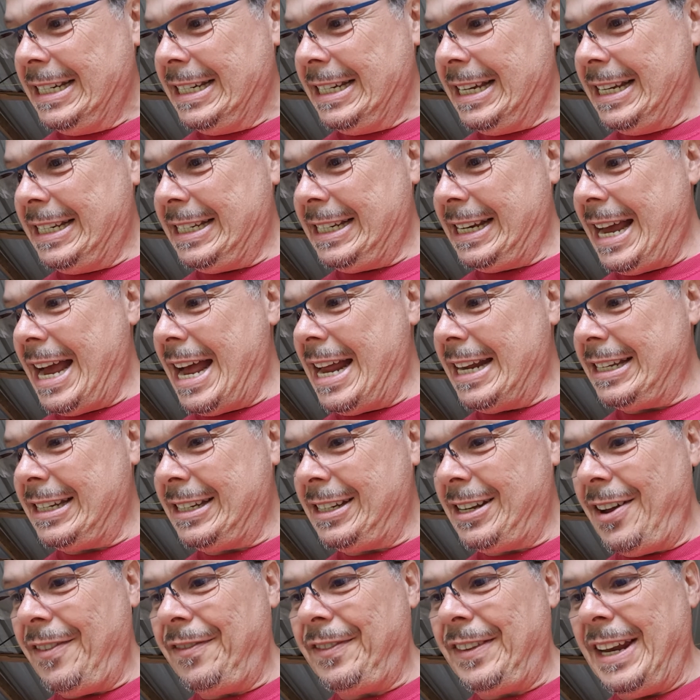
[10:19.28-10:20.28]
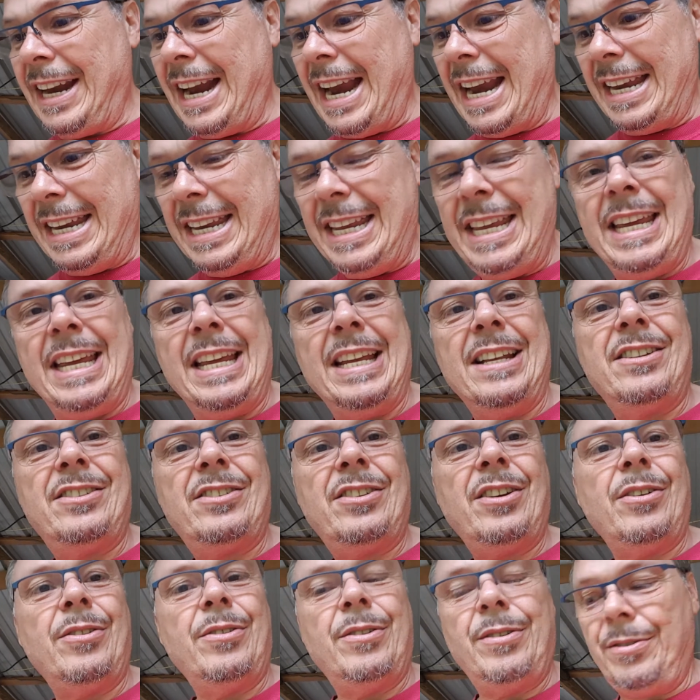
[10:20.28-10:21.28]
it's got stuff that I need.
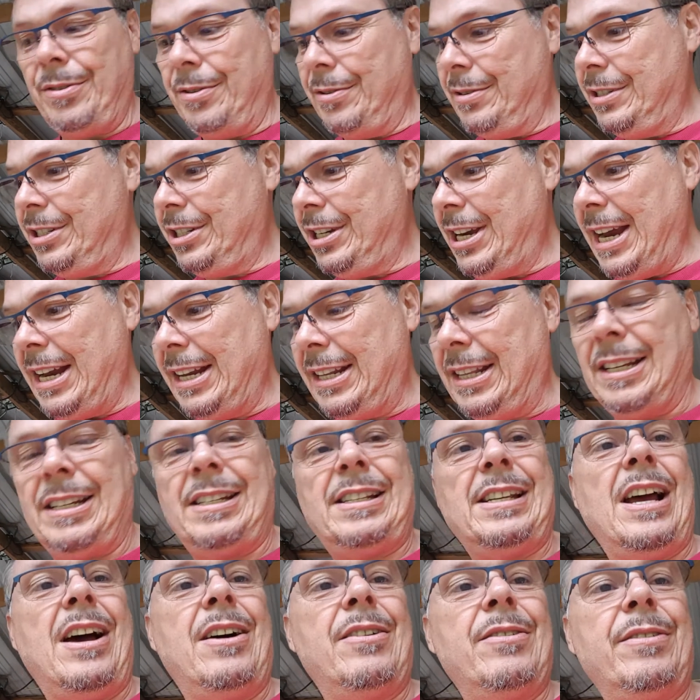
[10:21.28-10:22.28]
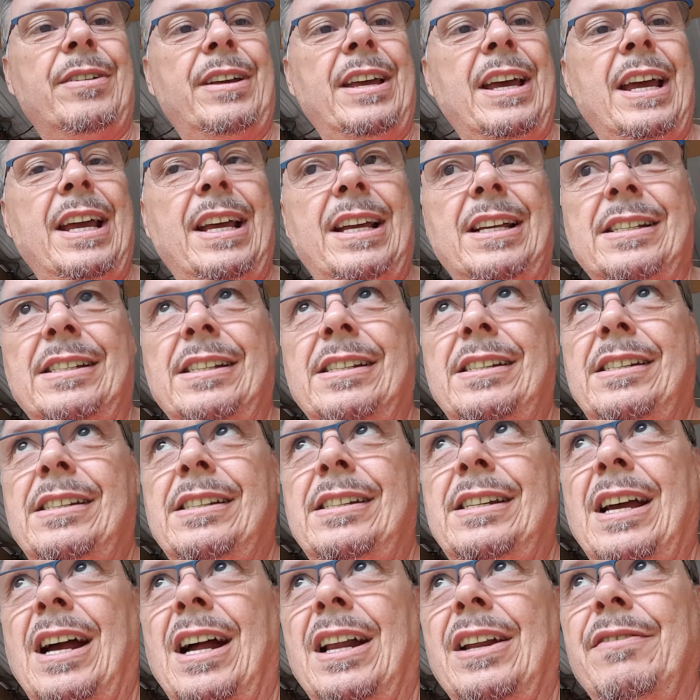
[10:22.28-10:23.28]
So check this out, okay? Because this
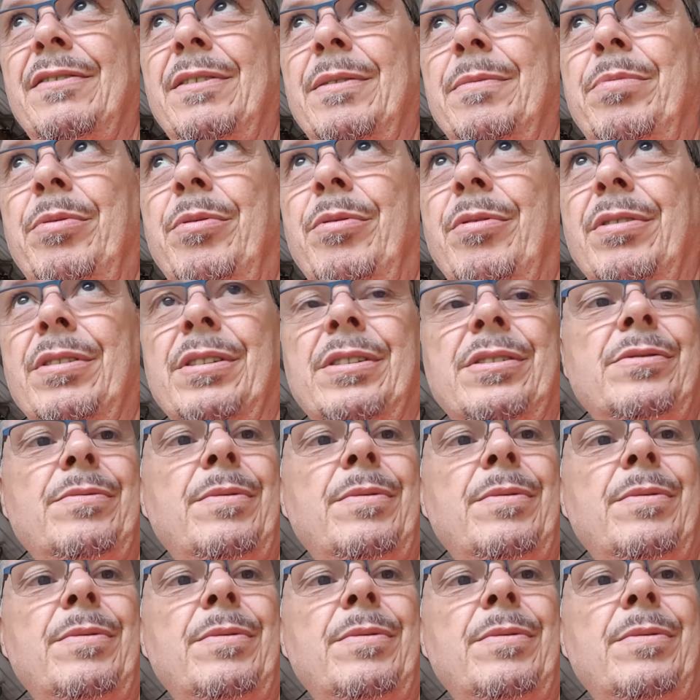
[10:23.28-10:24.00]
is kind of important as